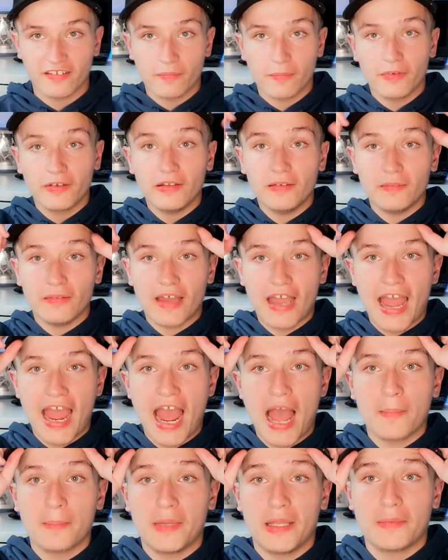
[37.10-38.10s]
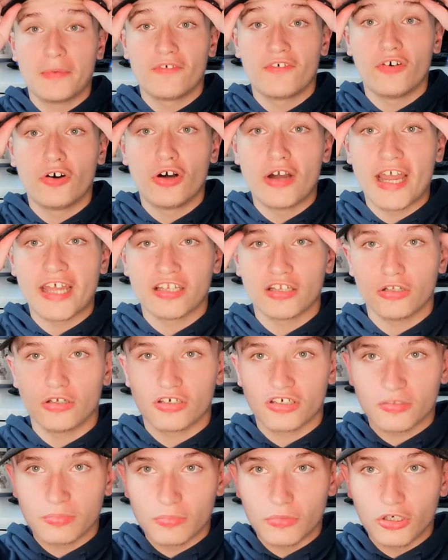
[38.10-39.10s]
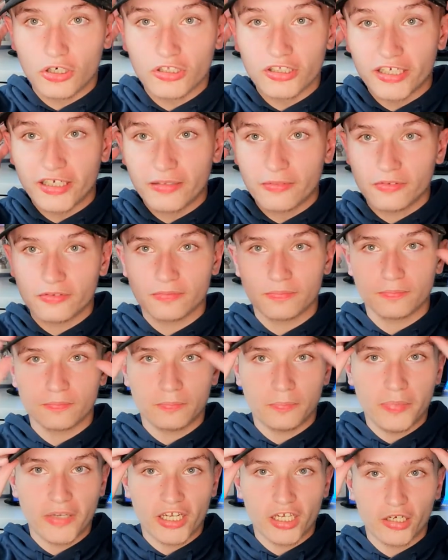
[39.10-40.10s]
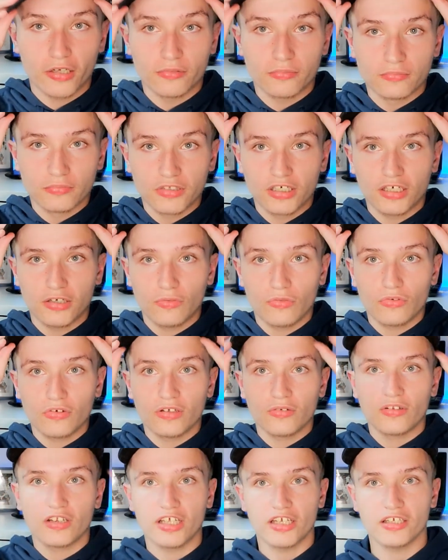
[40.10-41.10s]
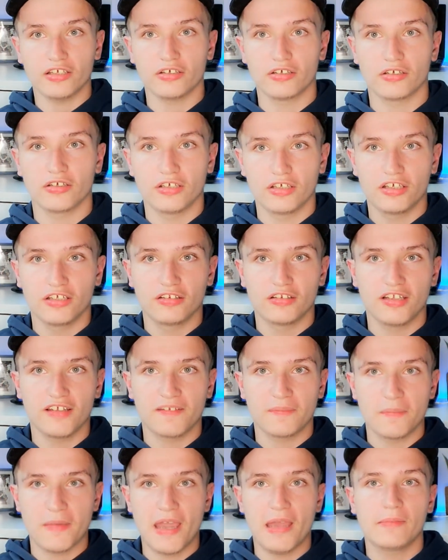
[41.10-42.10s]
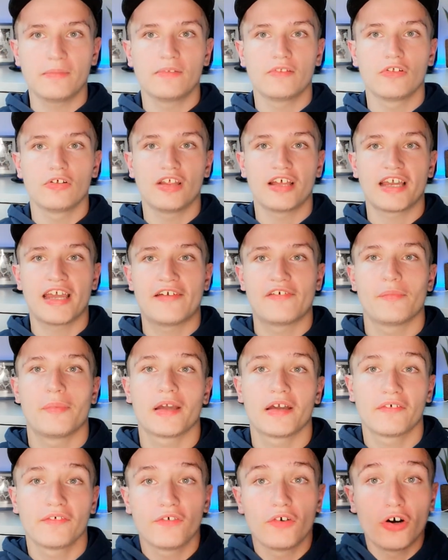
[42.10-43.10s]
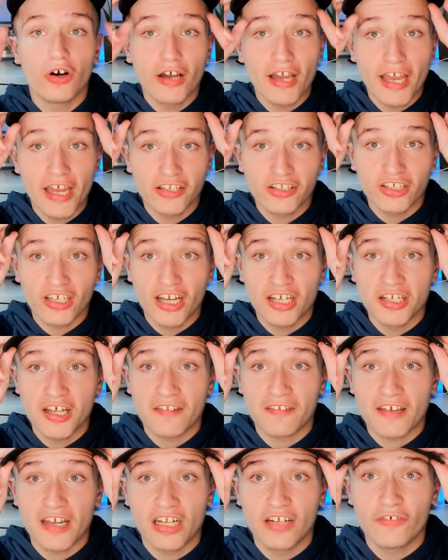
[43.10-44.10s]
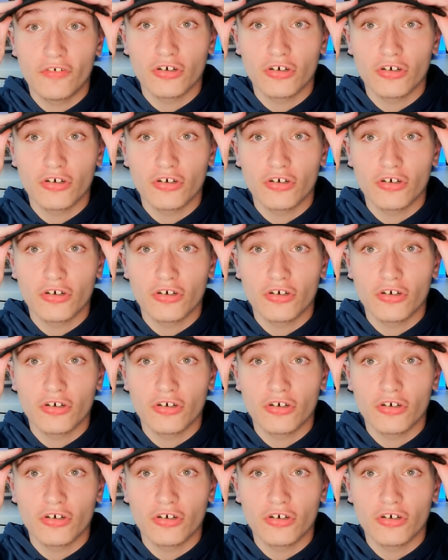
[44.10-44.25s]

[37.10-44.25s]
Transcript: does my hat make the forehead look more, like, bigger? Like... This makes me look like I have a bigger forehead, and that's kind of